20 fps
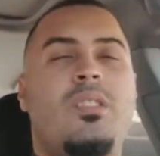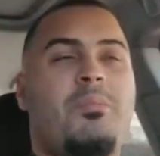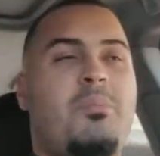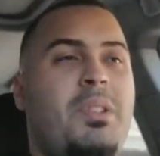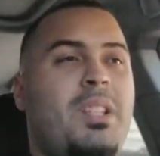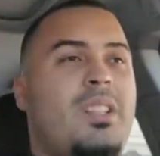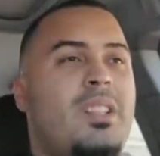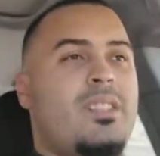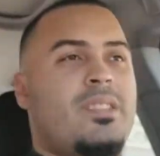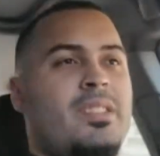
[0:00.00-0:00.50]

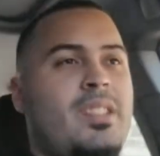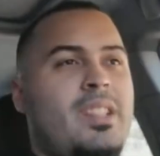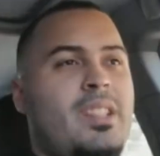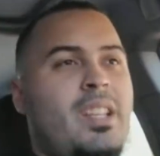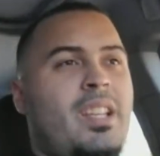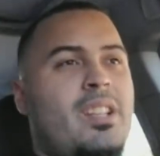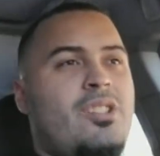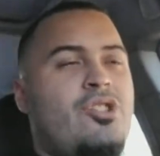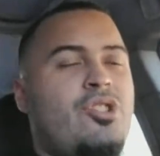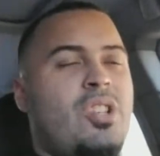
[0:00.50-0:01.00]
because it
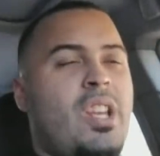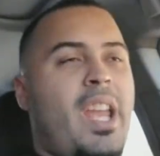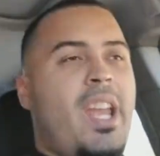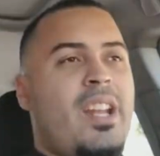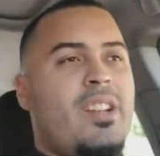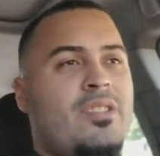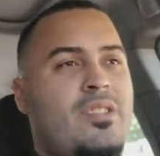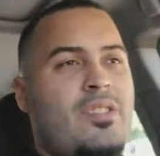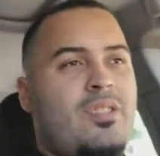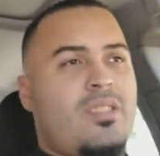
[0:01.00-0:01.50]

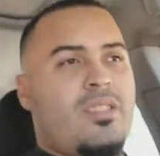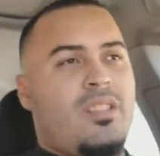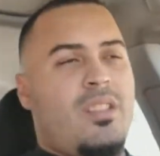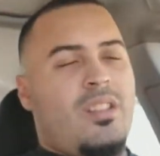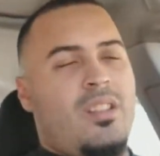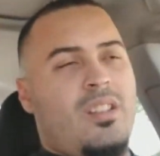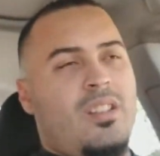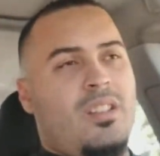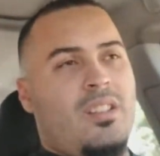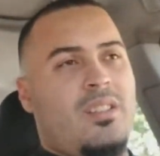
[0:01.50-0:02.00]
changed
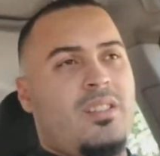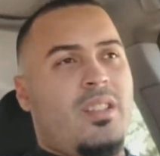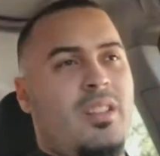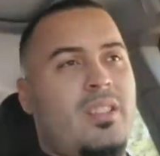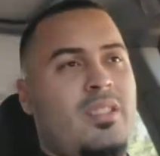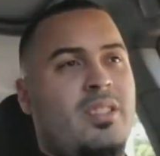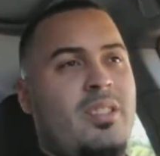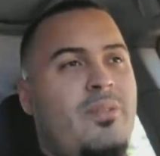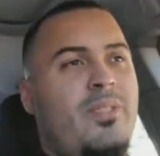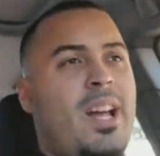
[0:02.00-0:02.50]

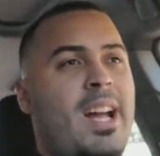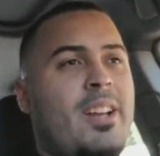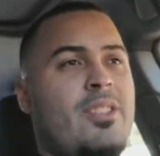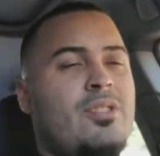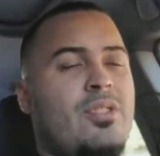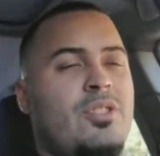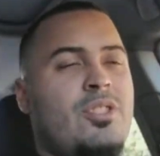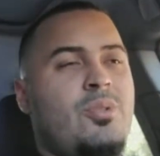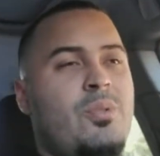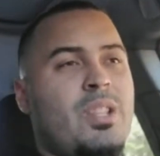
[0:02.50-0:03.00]
the values
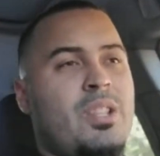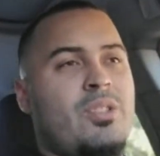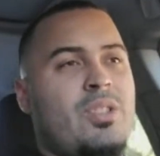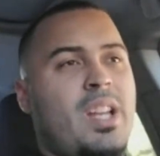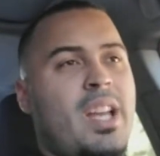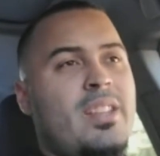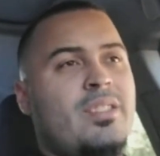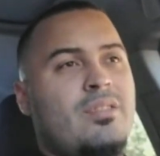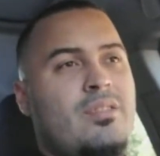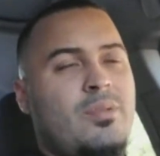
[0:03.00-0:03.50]
on 2 other
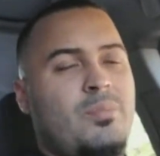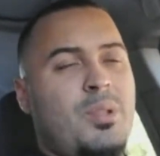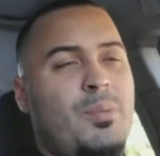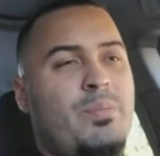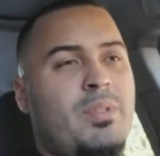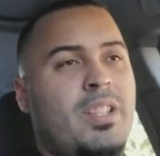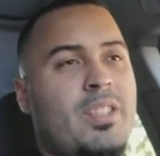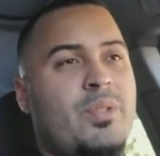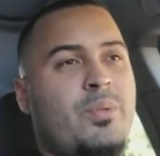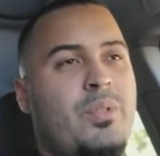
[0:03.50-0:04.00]
dice to be
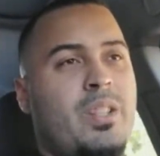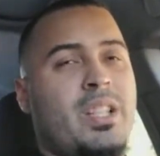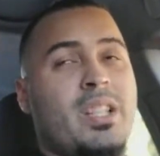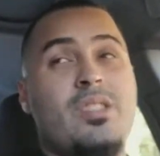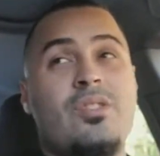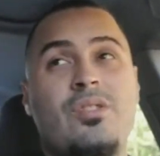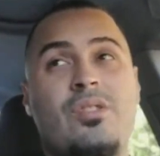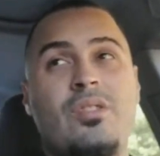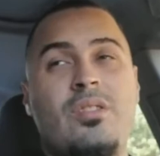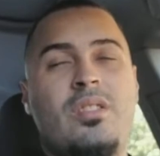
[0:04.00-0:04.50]
+1
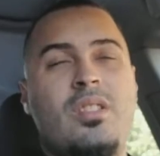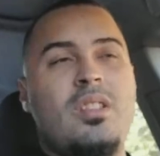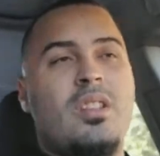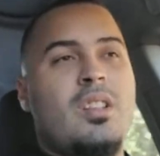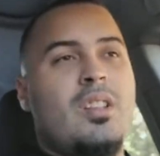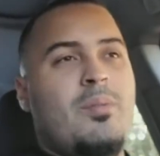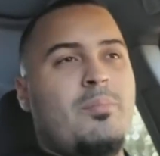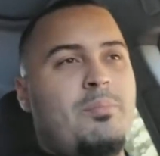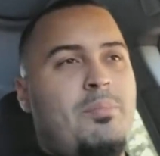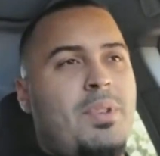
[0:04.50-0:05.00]
each.
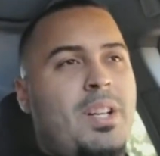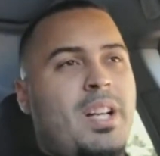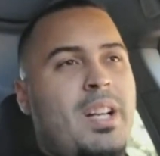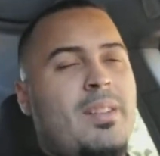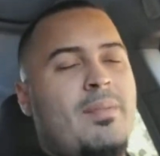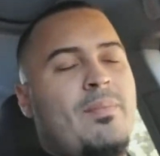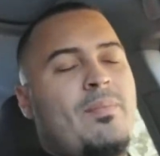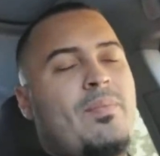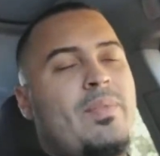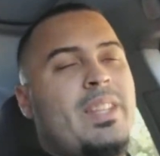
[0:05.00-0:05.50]
But
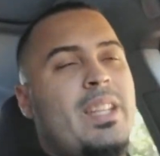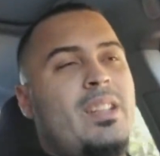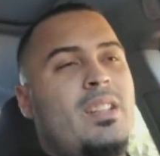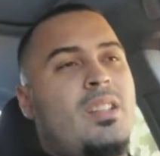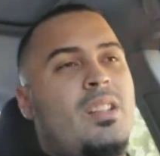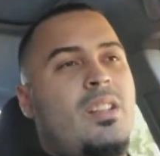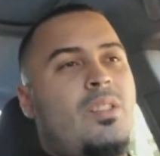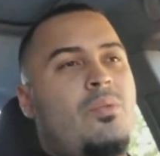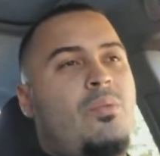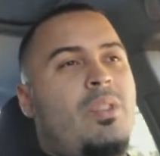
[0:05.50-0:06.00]

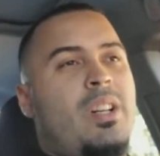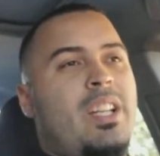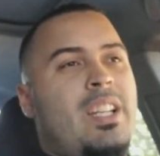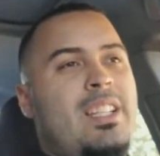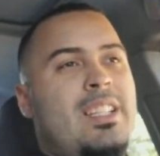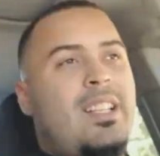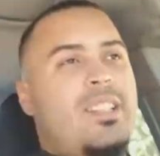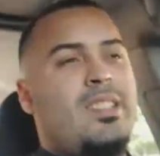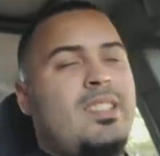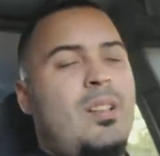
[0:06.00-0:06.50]
when it
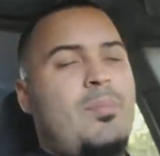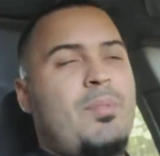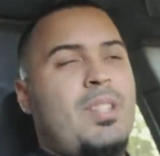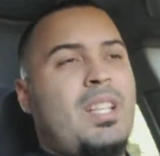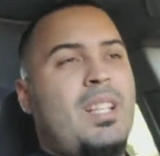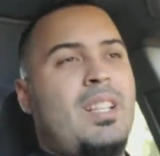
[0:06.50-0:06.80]
does something